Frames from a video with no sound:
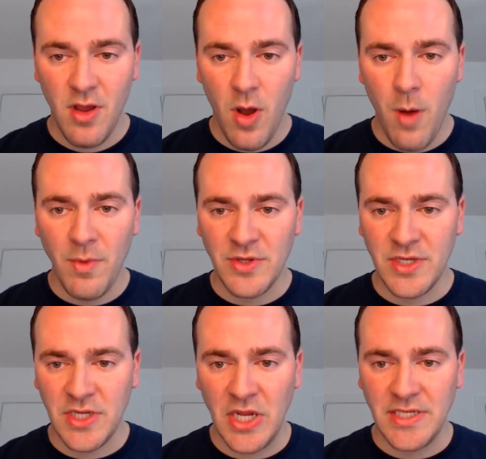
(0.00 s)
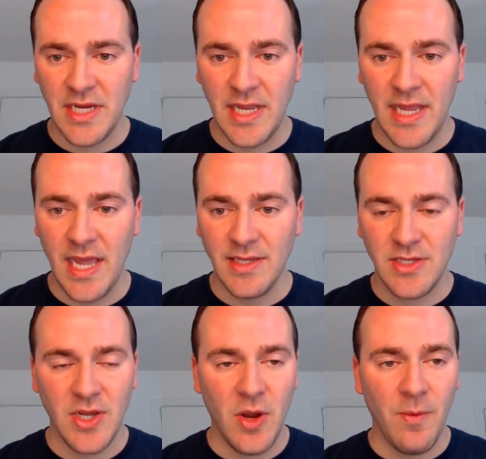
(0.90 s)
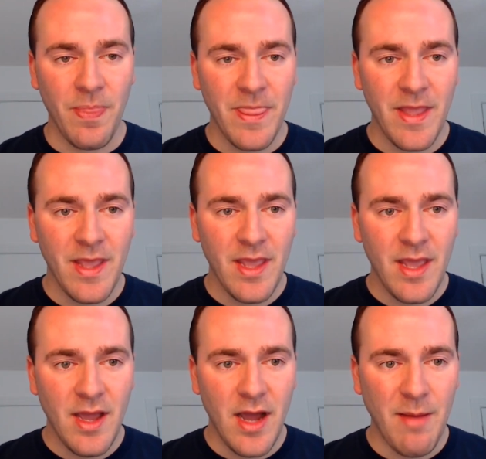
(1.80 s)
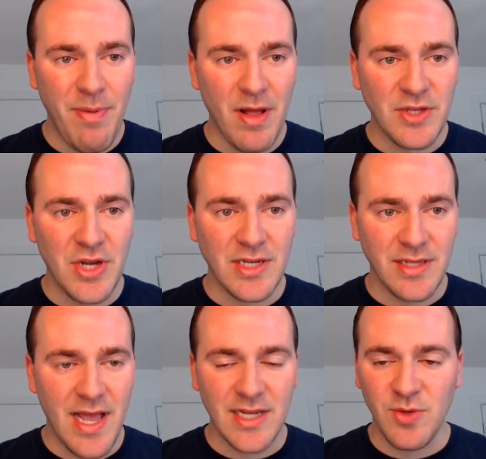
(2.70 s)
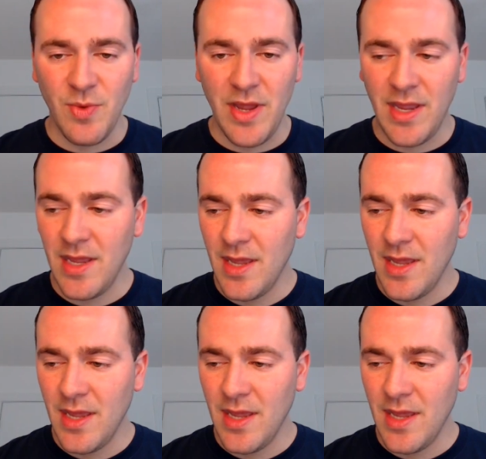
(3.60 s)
almost as good as it can get. So, I apologize last week.